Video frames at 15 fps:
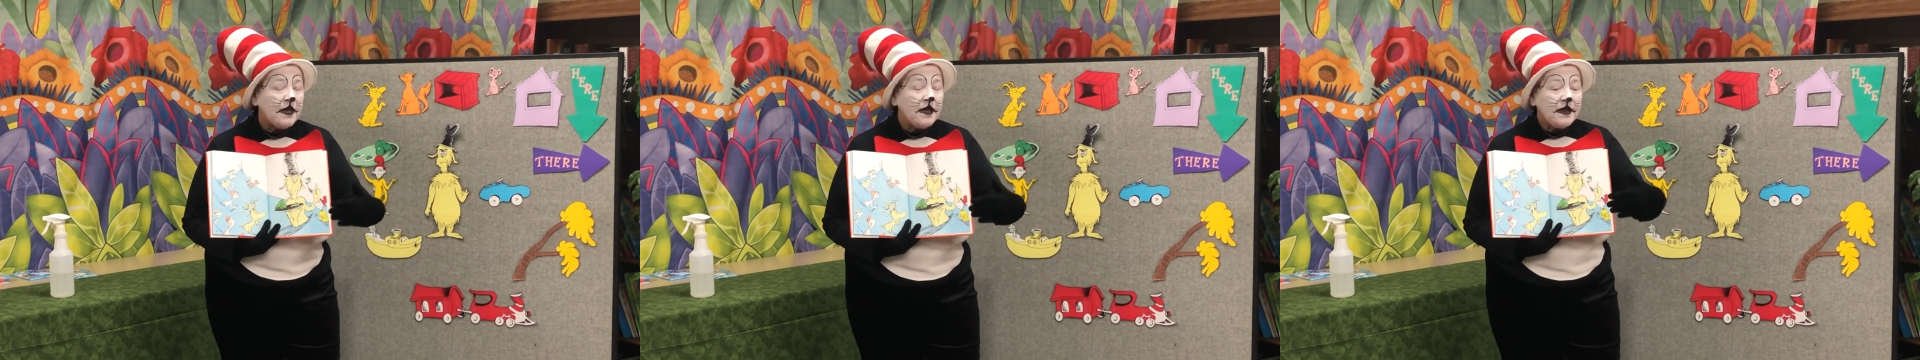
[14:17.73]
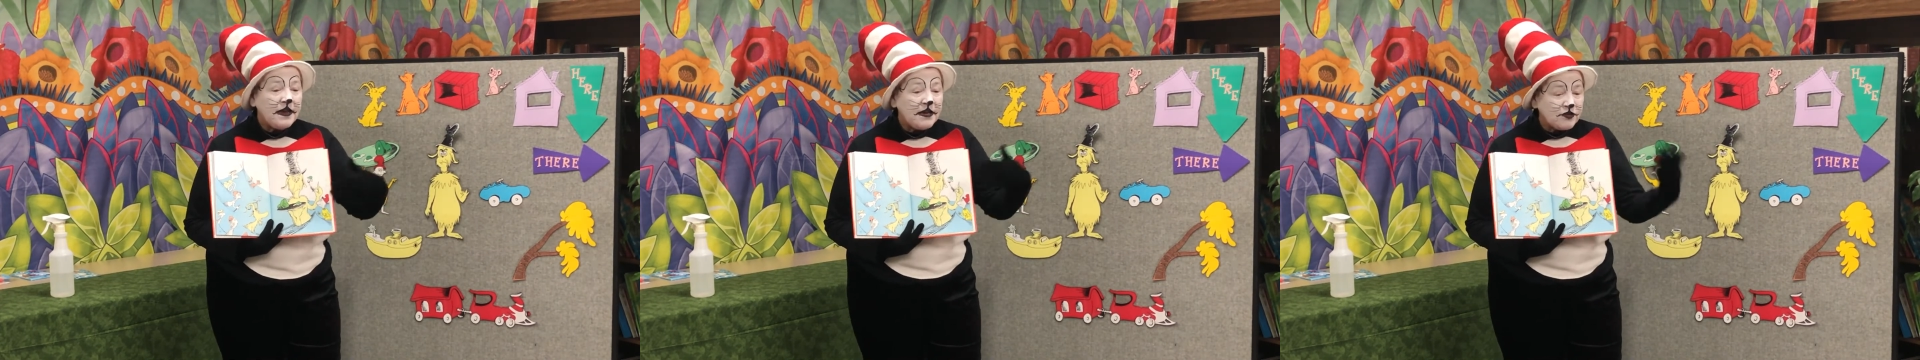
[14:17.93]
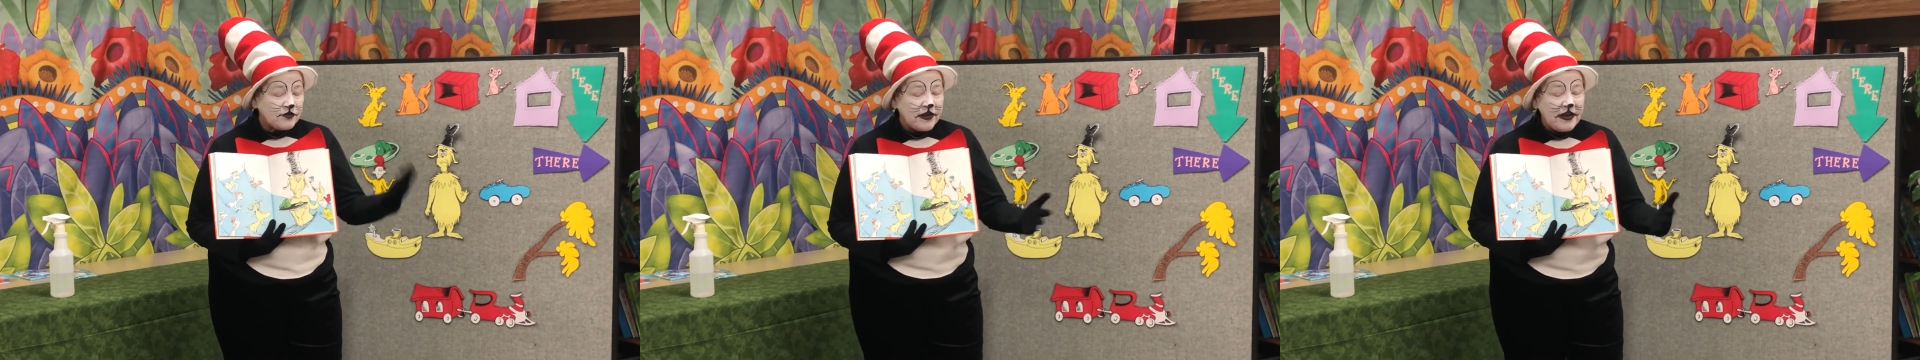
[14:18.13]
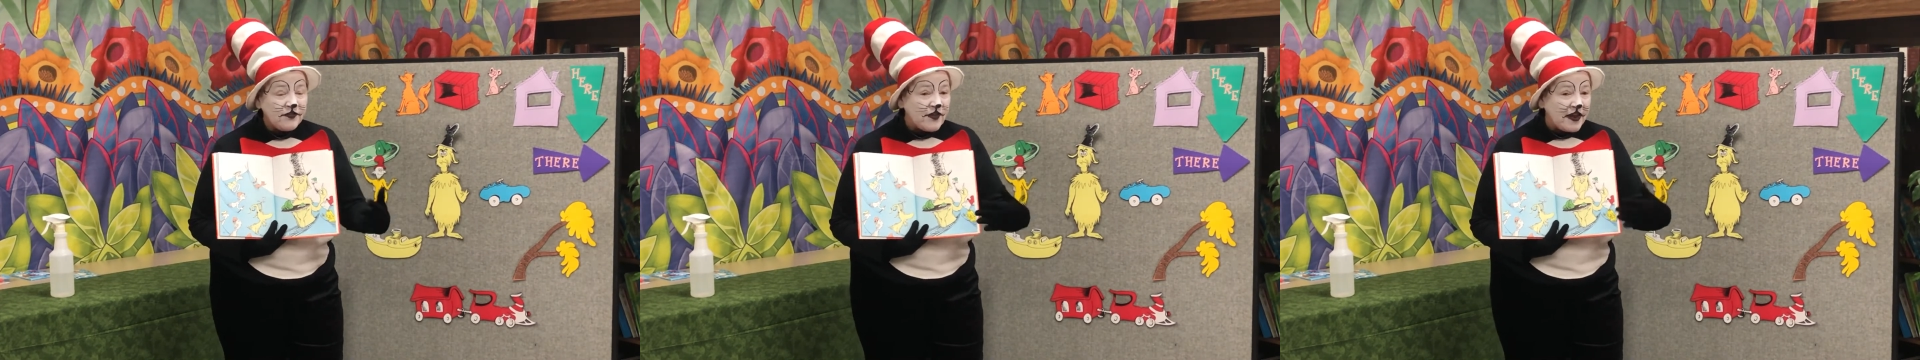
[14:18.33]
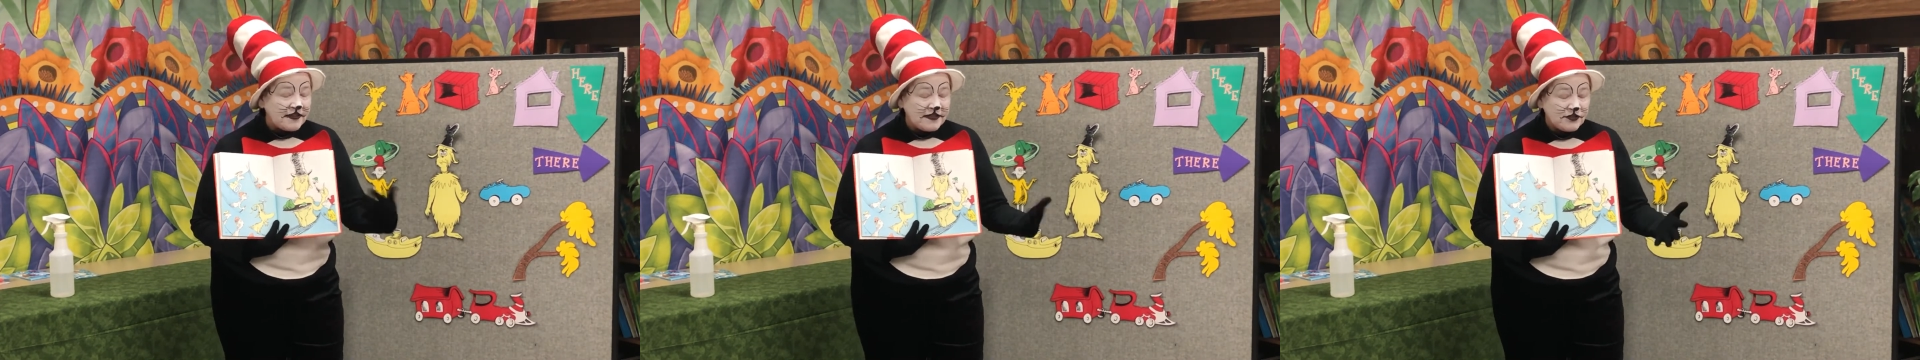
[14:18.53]
He's, he
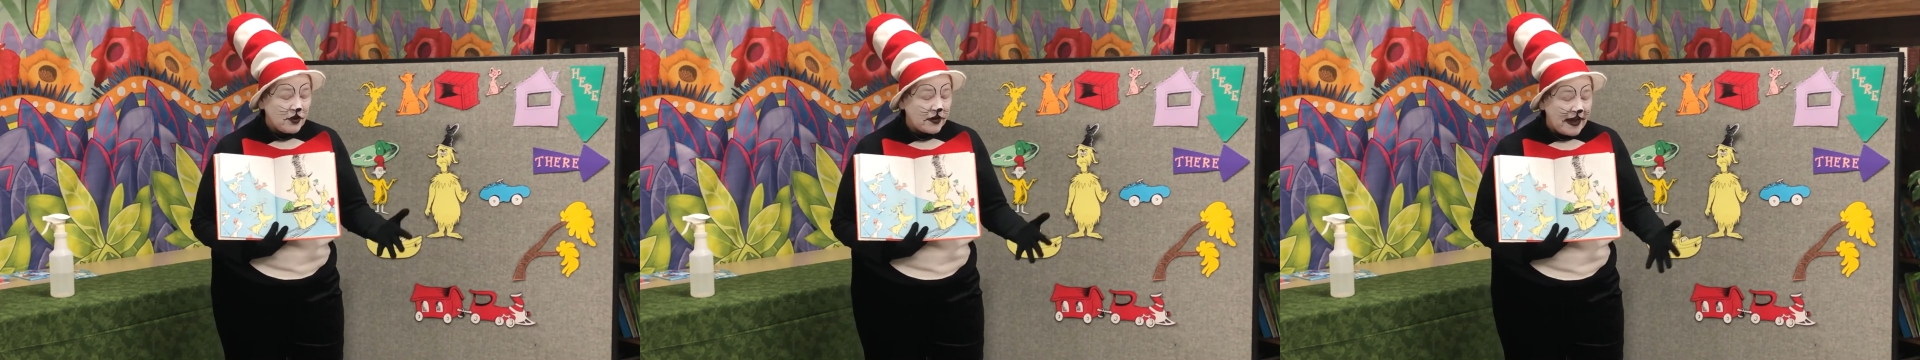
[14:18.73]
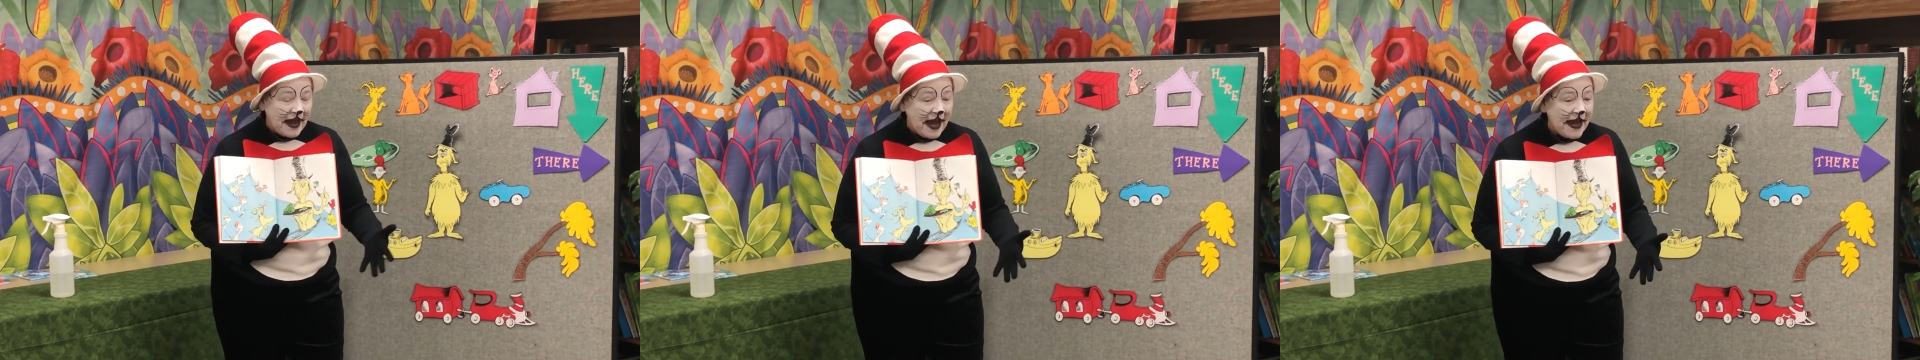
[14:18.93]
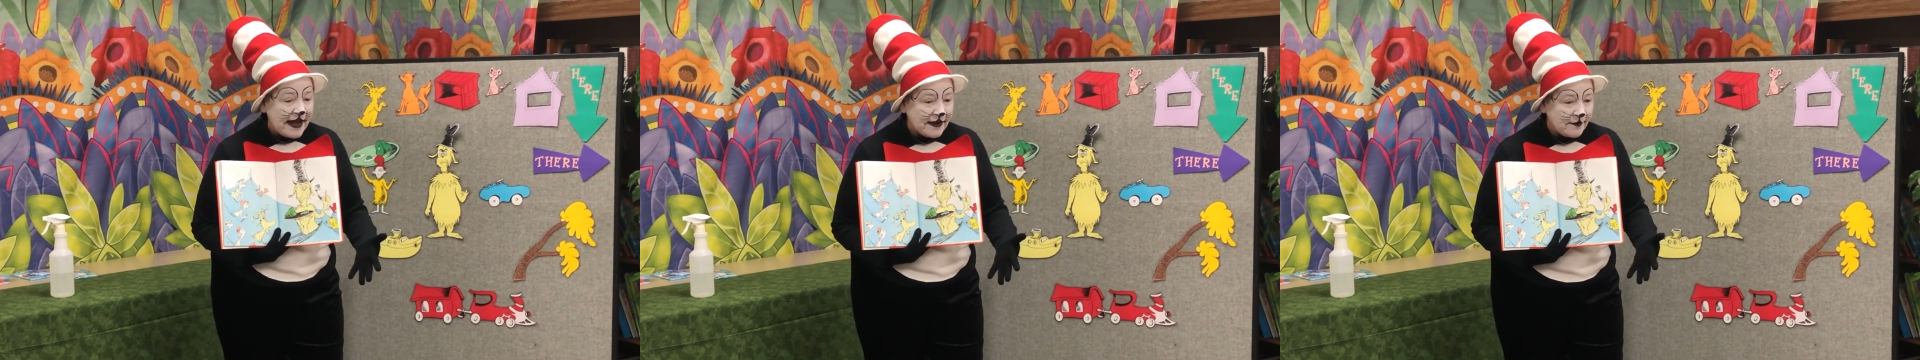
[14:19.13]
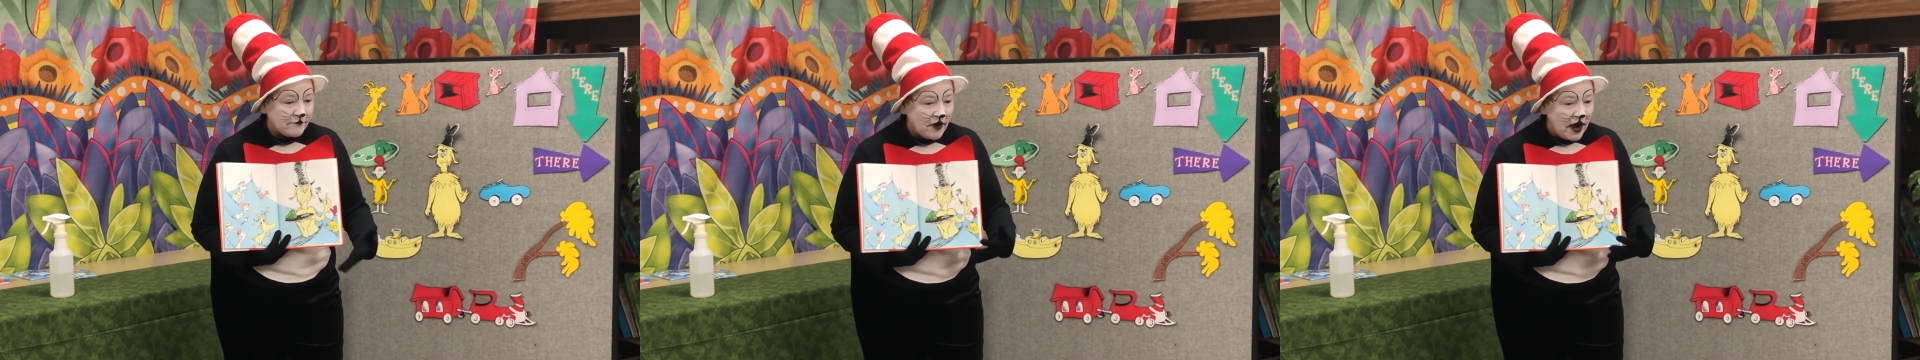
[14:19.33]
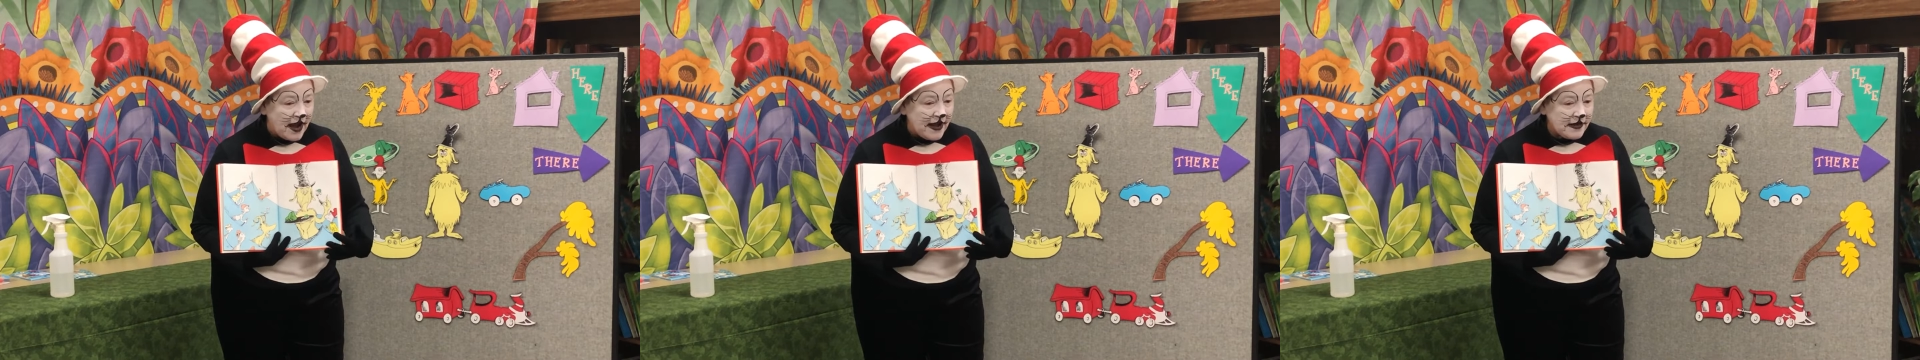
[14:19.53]
thinks he's going to hate him,
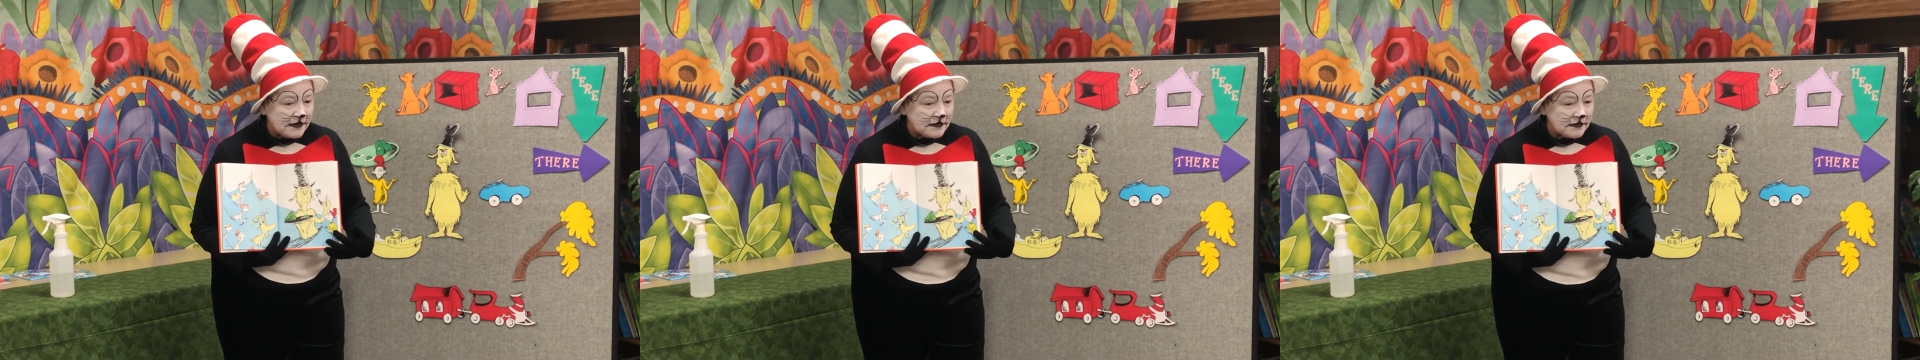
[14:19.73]
right?